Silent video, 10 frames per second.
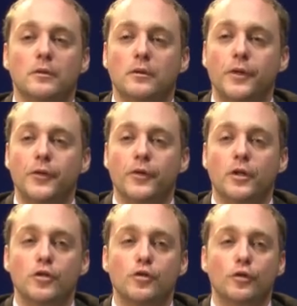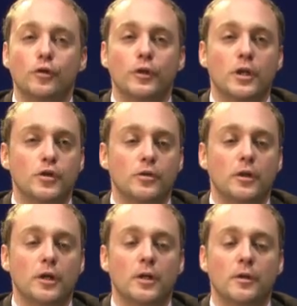either regional or national
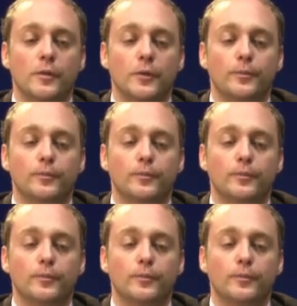economy.